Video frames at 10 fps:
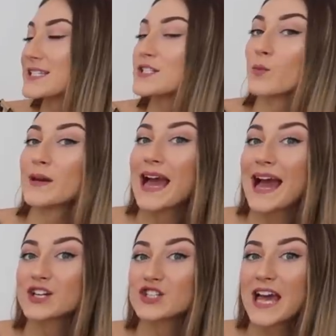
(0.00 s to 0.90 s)
Next, we
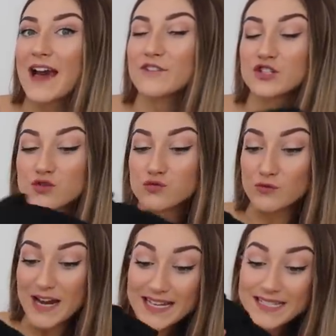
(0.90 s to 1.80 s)
actually have a
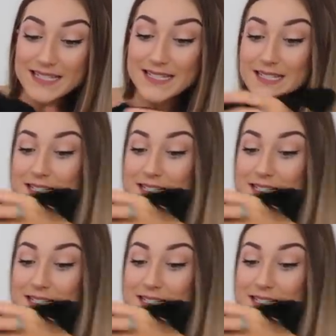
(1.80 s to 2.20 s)
dress.